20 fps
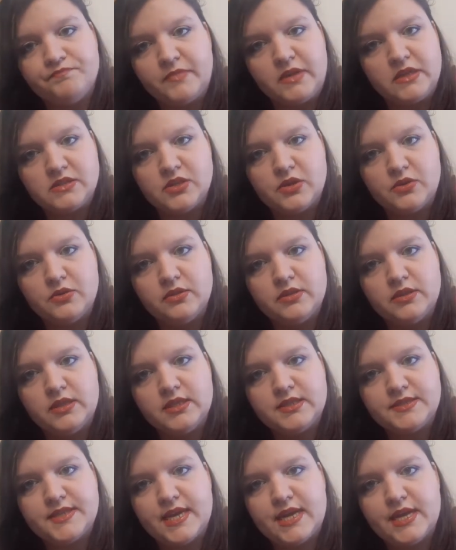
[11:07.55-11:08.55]
So
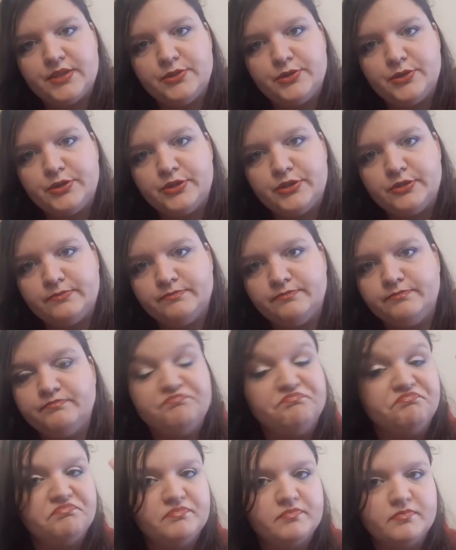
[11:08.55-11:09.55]
this other
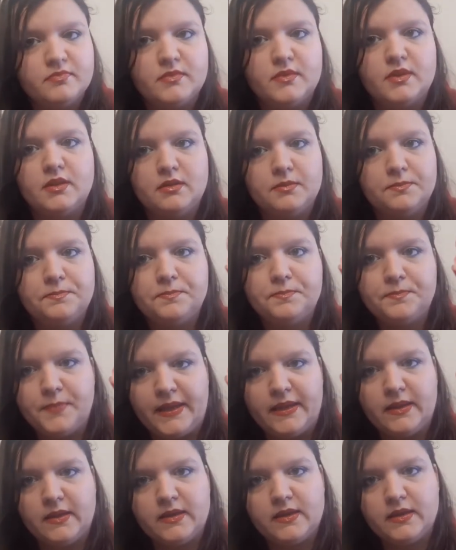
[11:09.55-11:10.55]

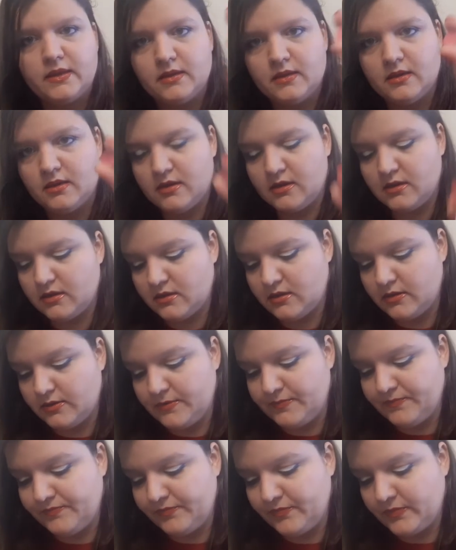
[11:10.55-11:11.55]
pink
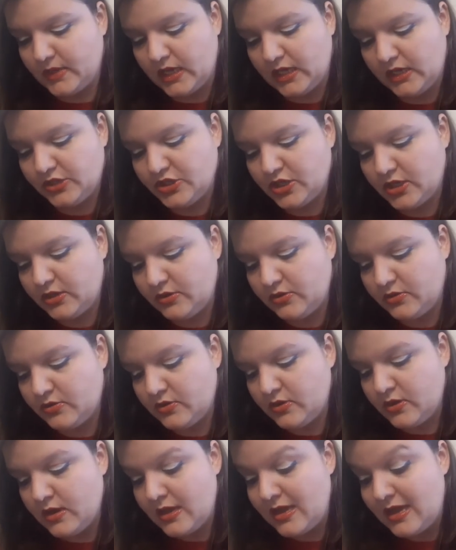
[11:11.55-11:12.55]
eyeshadow,
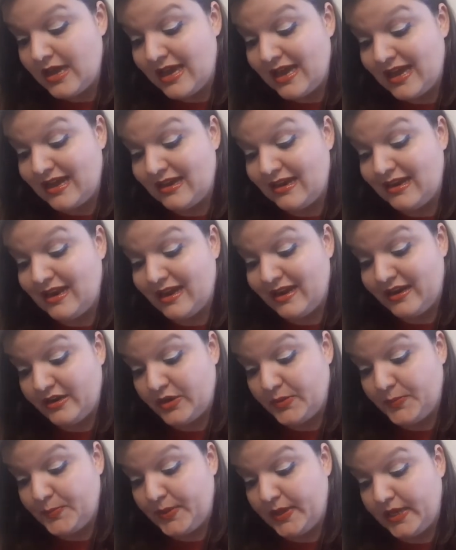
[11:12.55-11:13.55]
a
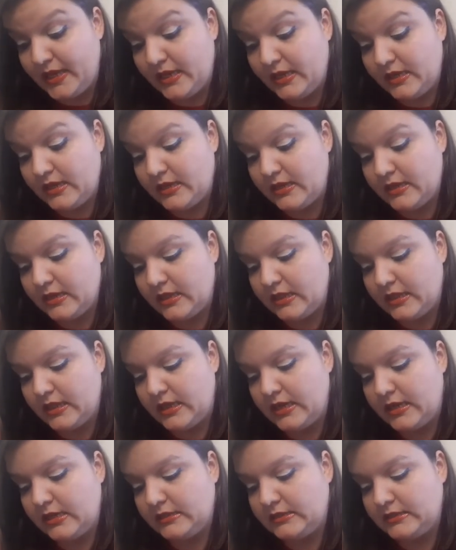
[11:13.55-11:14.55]
lighter pink
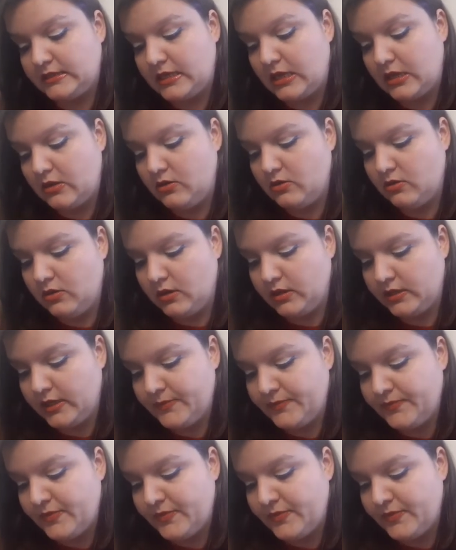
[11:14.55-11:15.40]
that is, oh god,